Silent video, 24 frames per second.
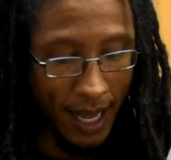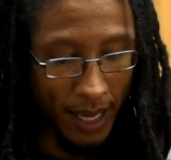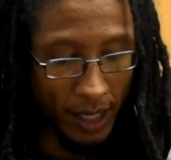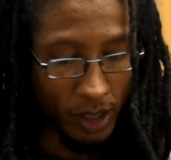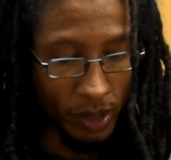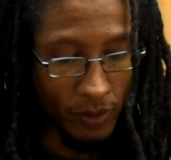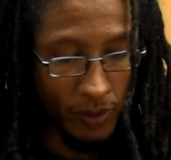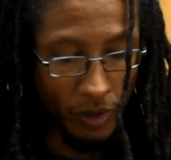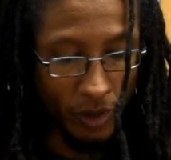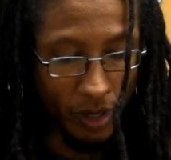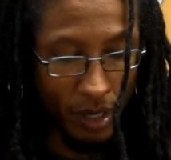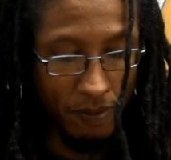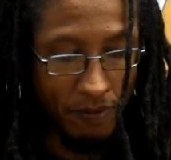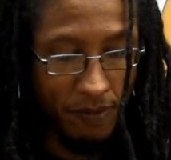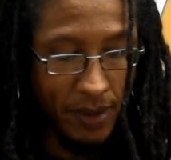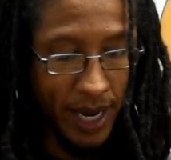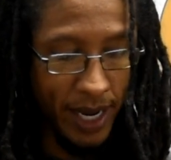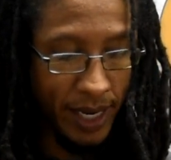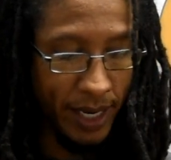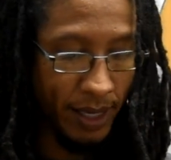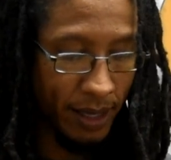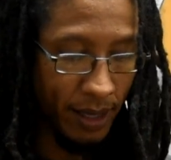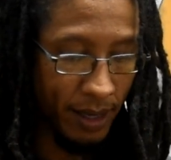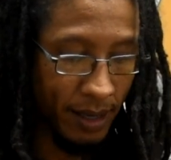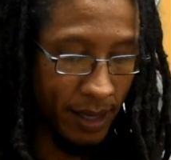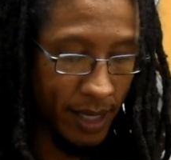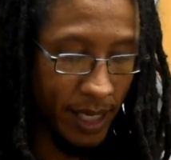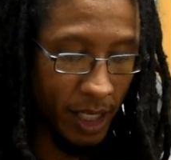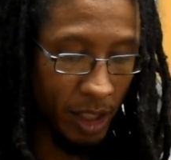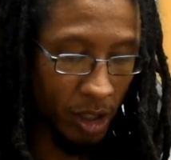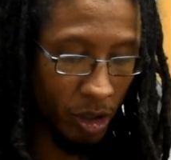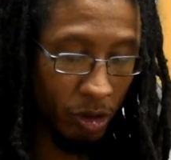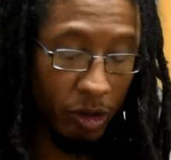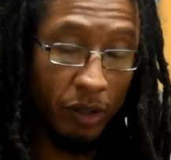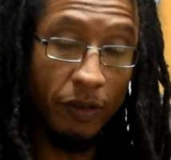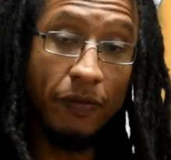So we're going to make
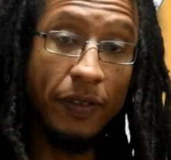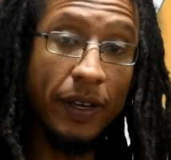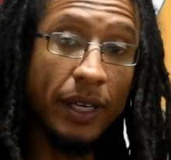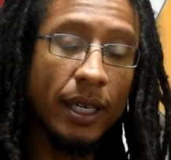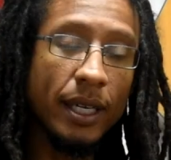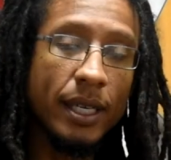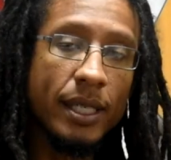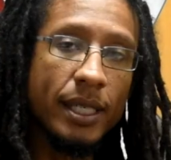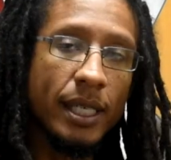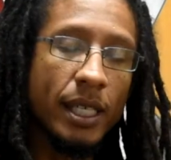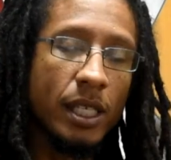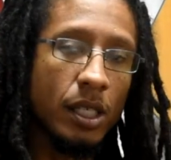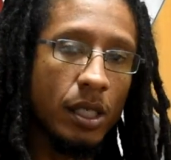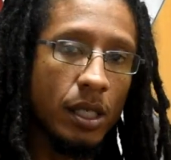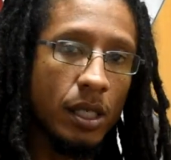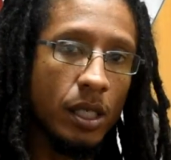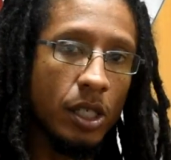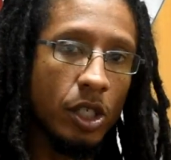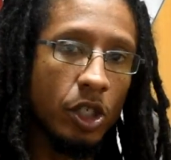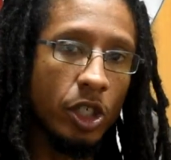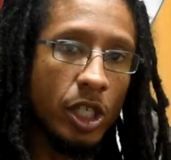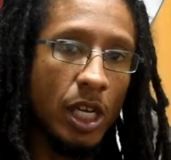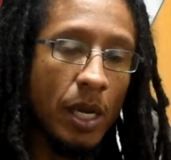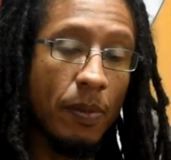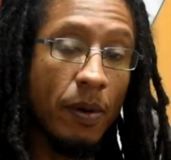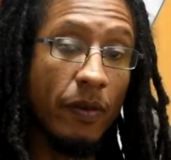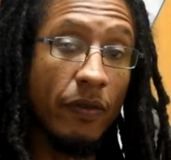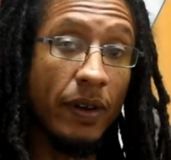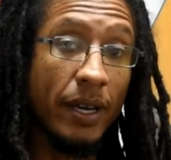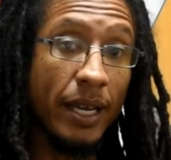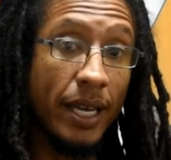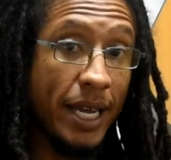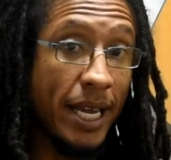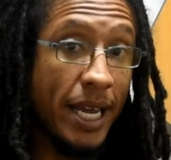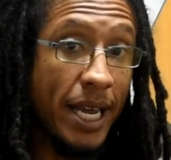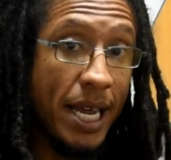these 3 fingers into the shape of
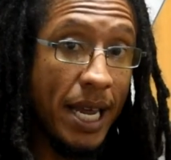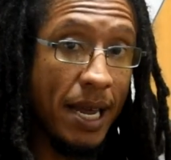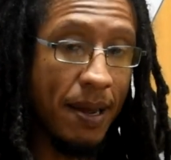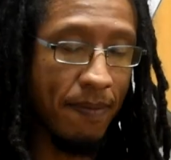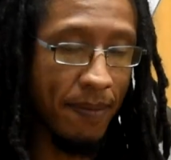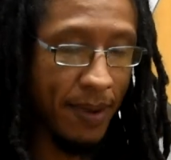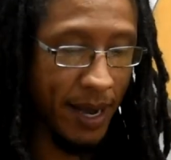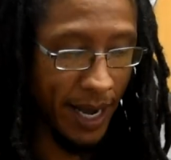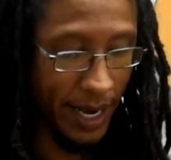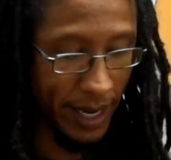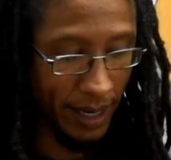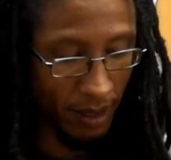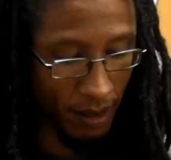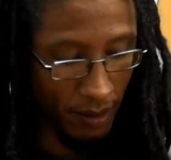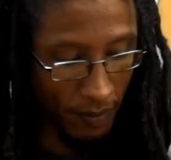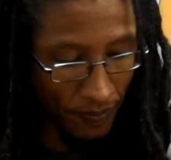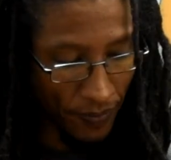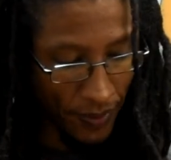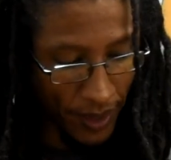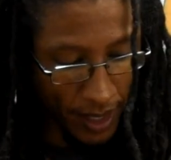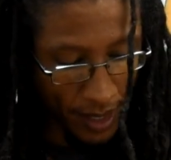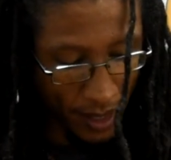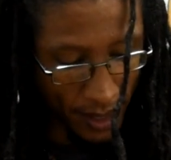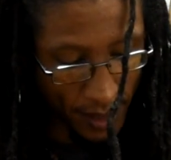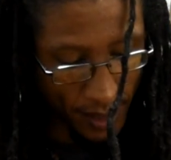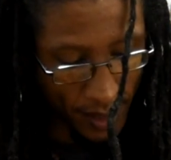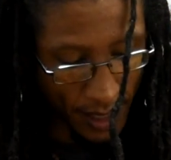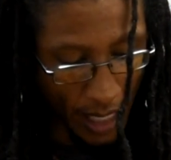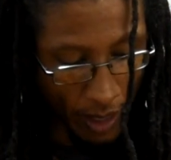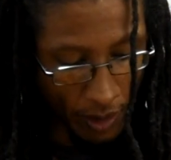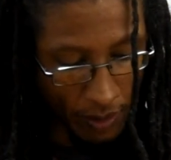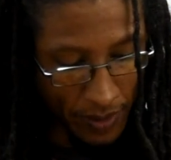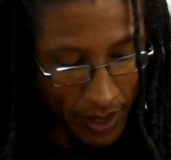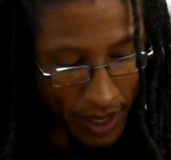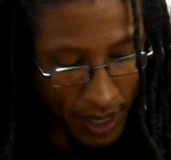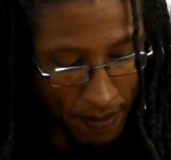an A minor. So
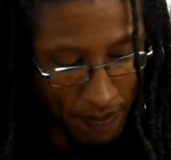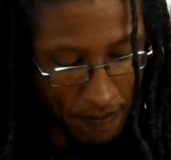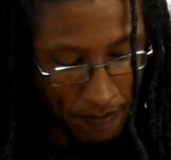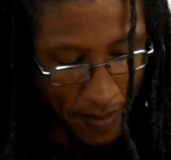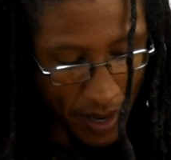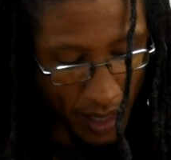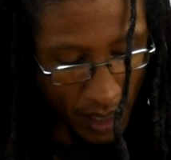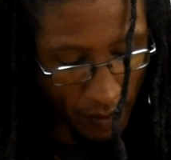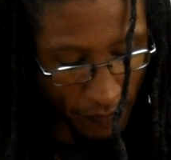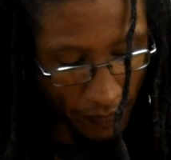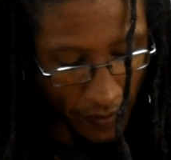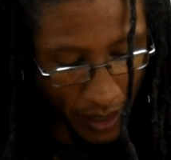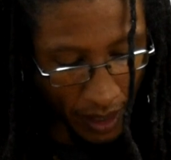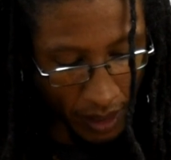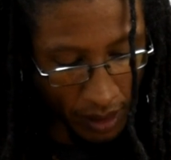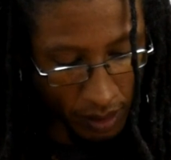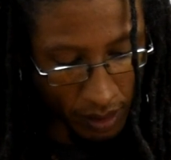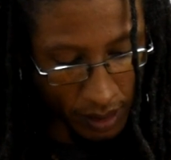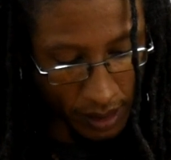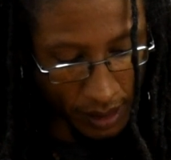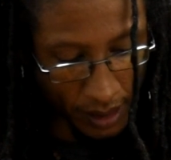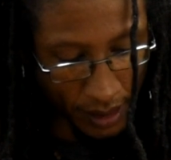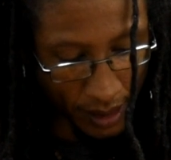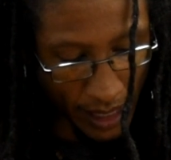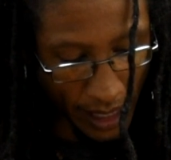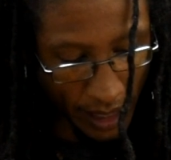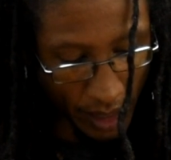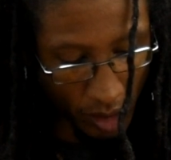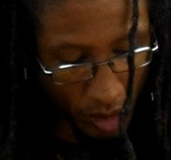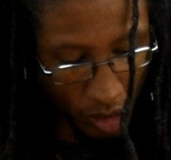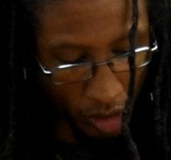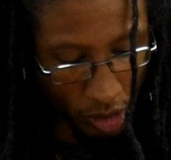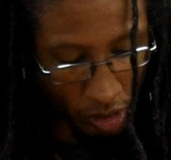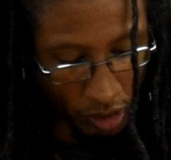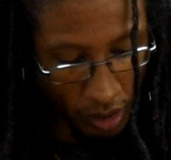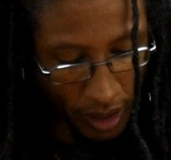that would be the middle finger on the
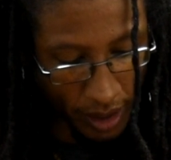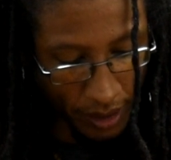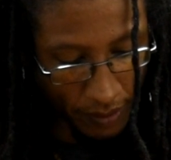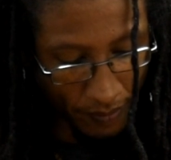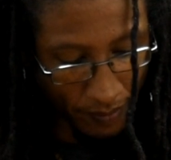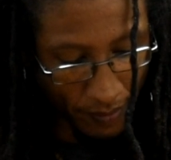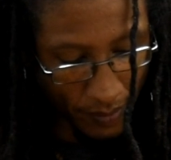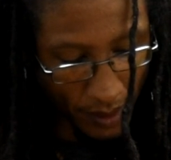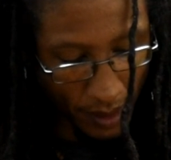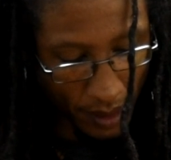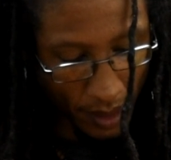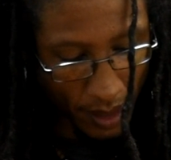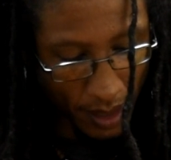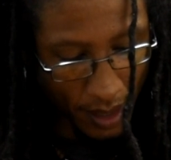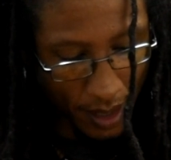2nd string,